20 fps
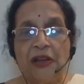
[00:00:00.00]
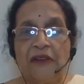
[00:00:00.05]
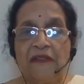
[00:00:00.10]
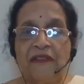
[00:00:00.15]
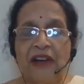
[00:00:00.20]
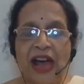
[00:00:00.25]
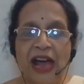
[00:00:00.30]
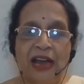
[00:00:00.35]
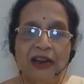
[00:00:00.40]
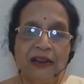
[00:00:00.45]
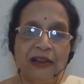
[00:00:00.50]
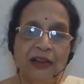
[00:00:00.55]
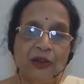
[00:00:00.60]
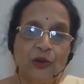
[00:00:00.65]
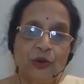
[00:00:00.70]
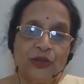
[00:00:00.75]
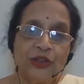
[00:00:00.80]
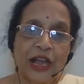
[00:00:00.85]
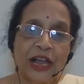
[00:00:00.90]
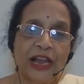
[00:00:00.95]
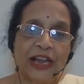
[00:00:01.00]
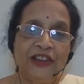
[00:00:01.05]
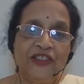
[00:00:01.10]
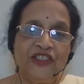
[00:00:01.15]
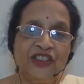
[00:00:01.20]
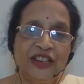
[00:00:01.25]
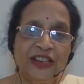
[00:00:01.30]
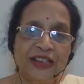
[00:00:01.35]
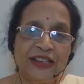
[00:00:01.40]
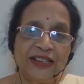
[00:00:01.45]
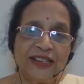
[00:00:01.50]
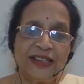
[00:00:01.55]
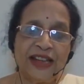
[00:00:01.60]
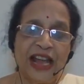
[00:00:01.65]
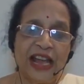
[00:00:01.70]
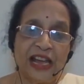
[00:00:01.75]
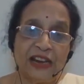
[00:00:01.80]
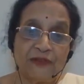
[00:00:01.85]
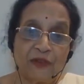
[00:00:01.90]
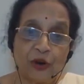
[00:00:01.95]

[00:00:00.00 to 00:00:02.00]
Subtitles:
where the engine is there,